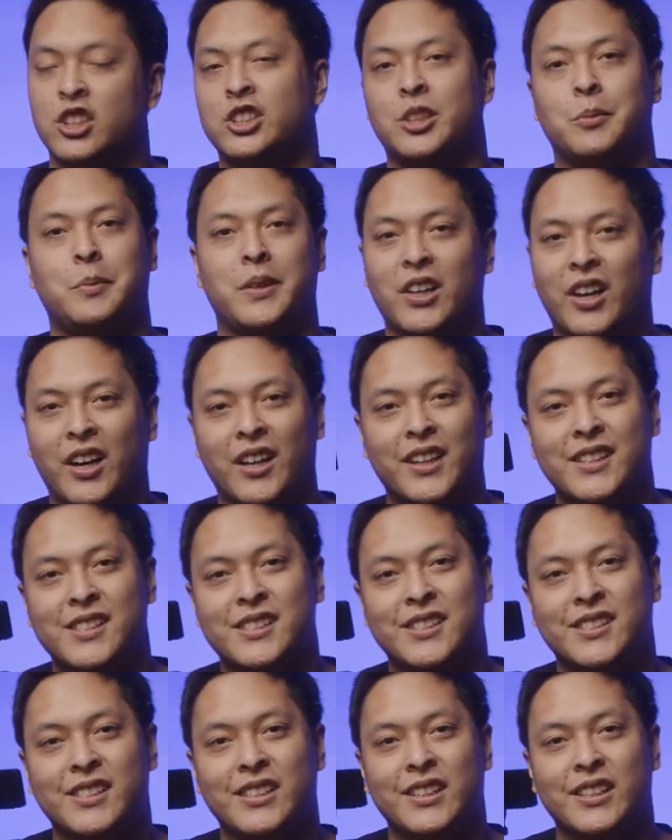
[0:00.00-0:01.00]
To be
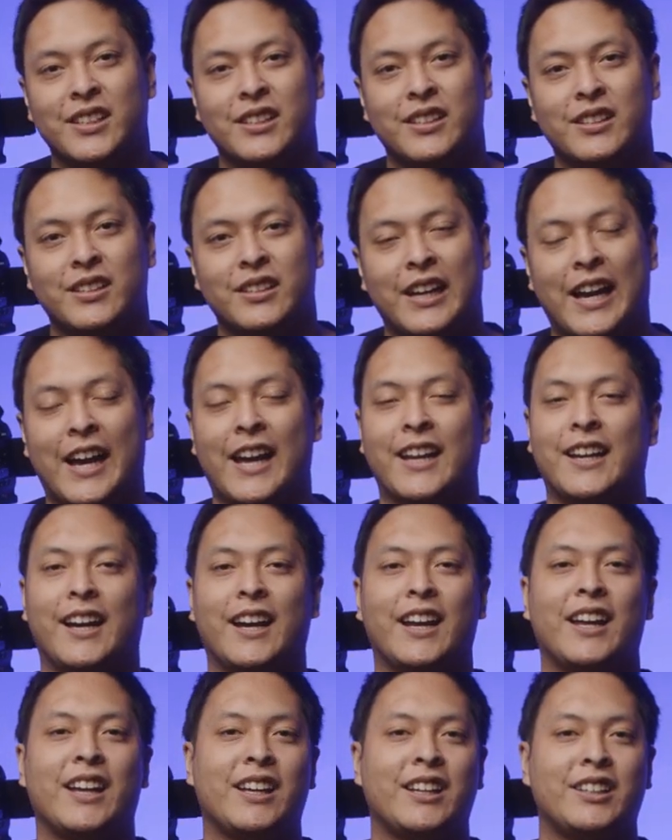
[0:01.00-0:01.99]
honest, had
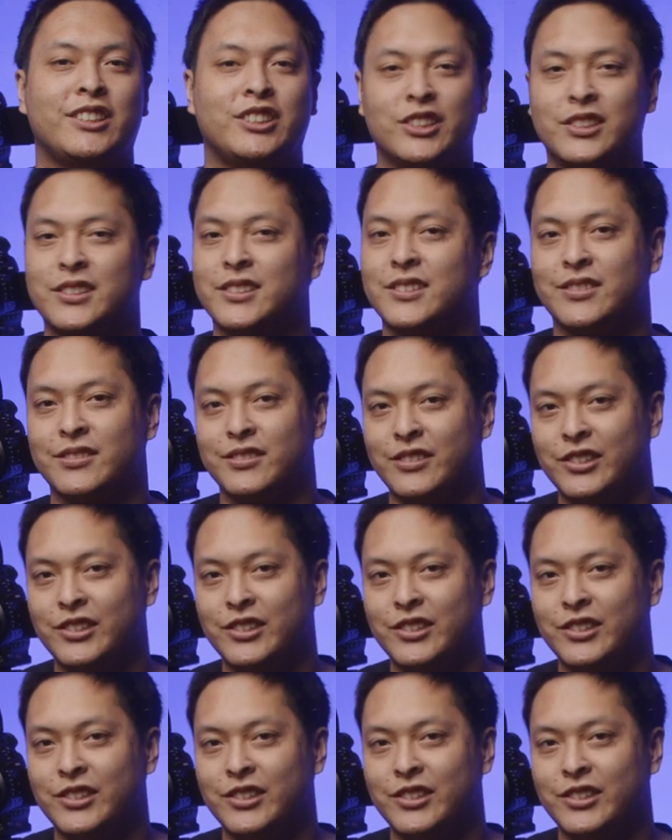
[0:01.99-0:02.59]
I just,